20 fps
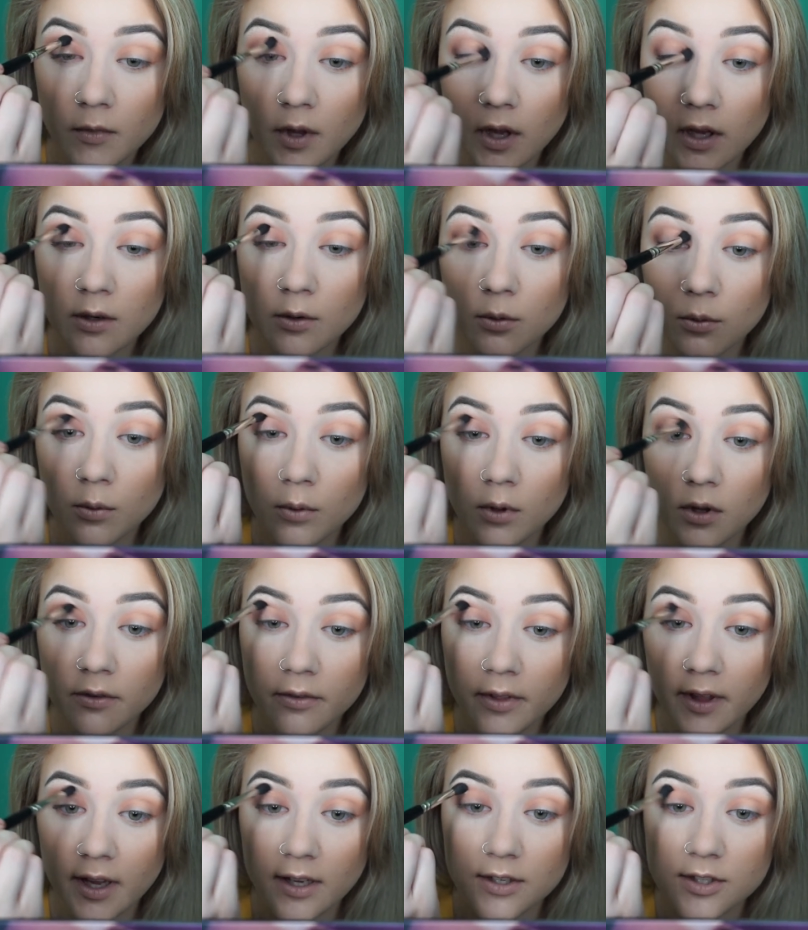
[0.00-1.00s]
And all
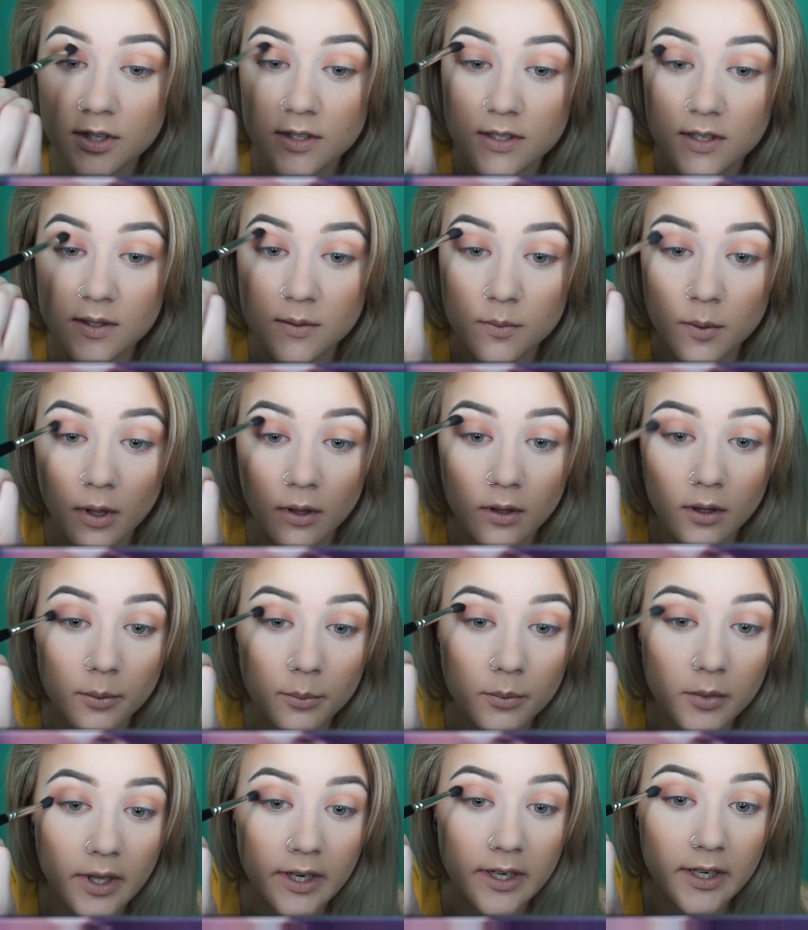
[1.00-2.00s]
of the edges as well.
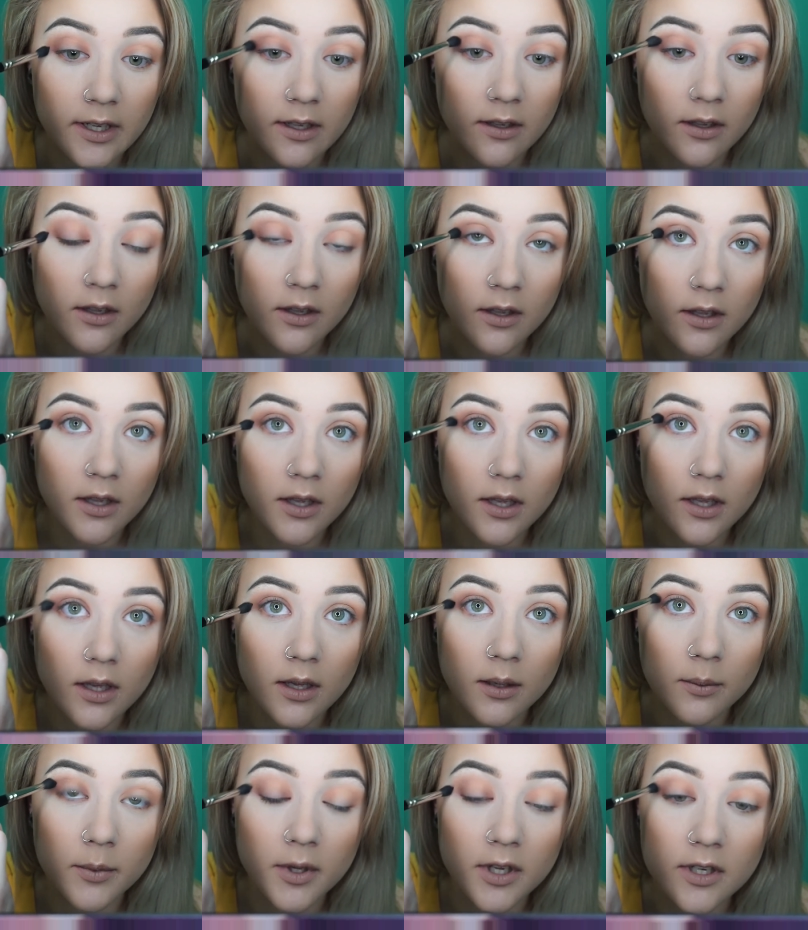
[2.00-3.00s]
I'm blending
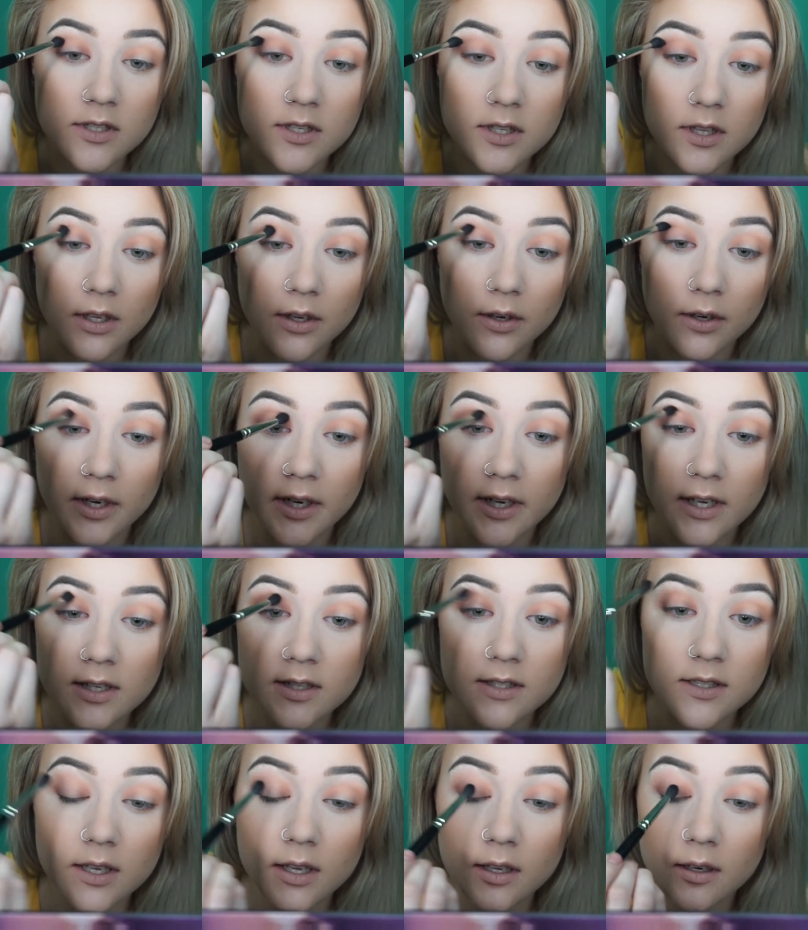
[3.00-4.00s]
into the
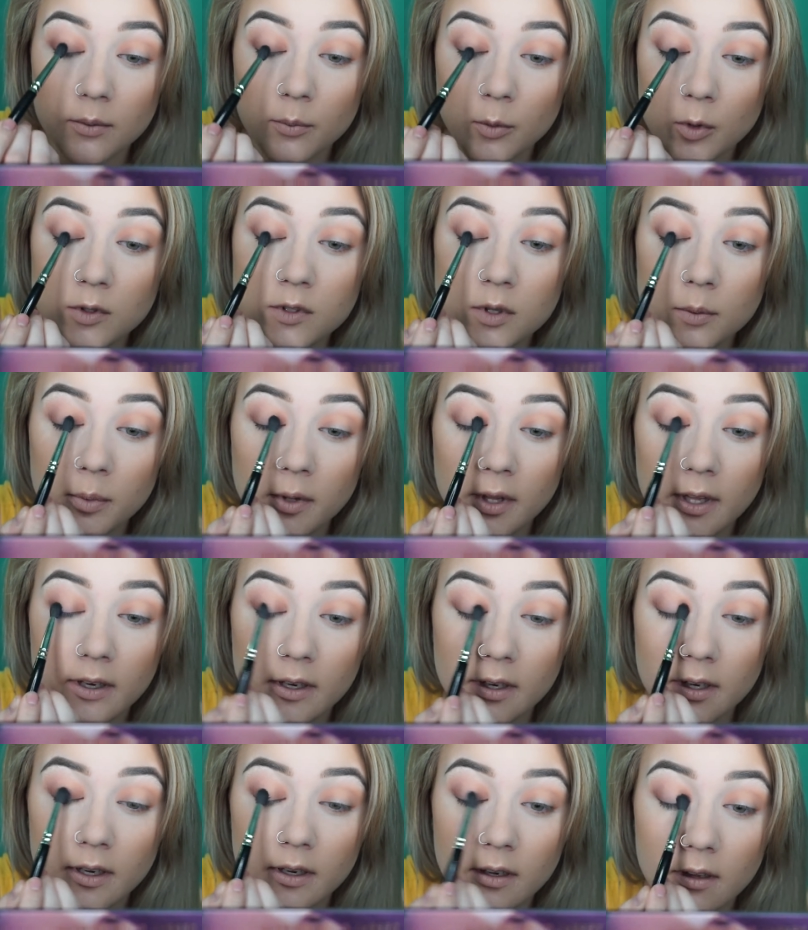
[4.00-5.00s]
crease and I'm also
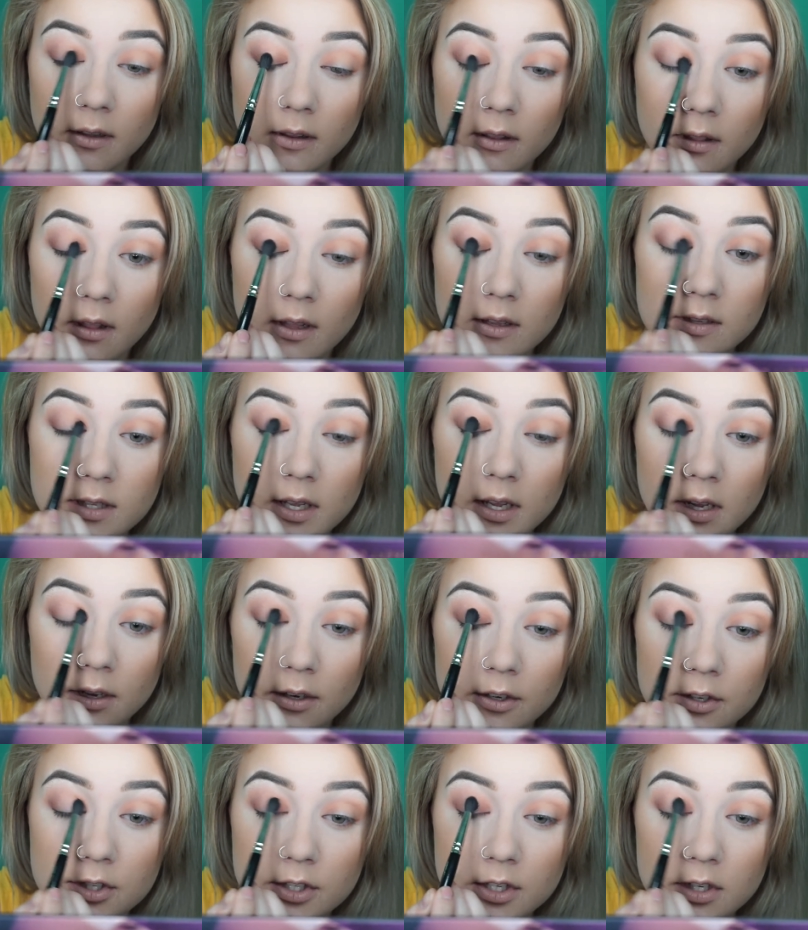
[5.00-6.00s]
blending this
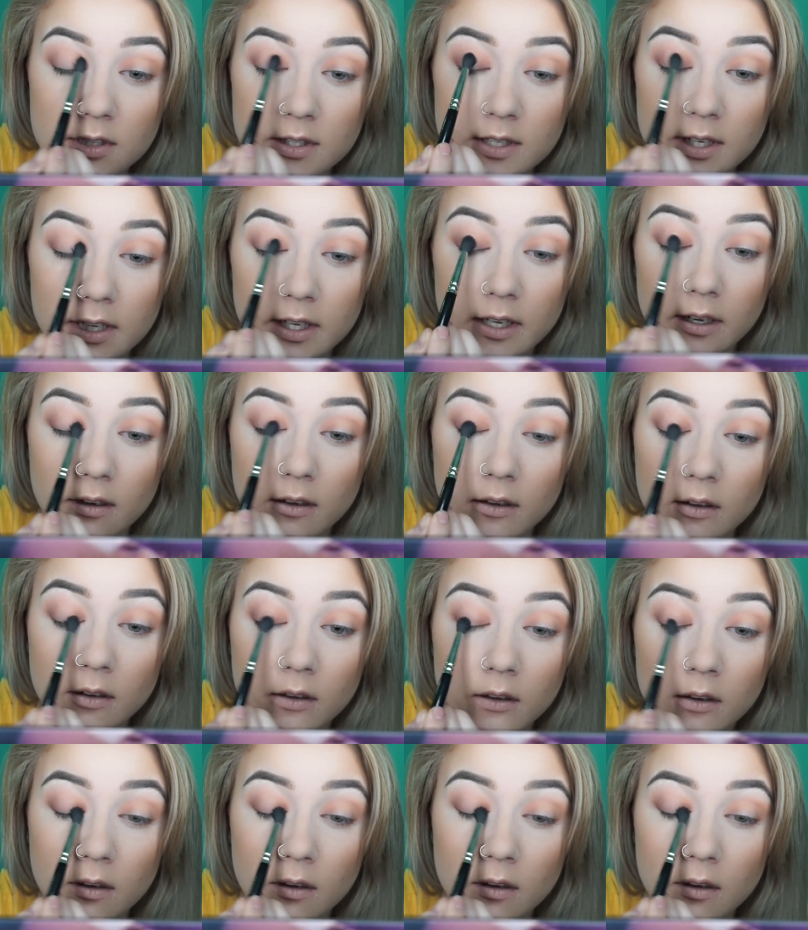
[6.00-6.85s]
edge just here.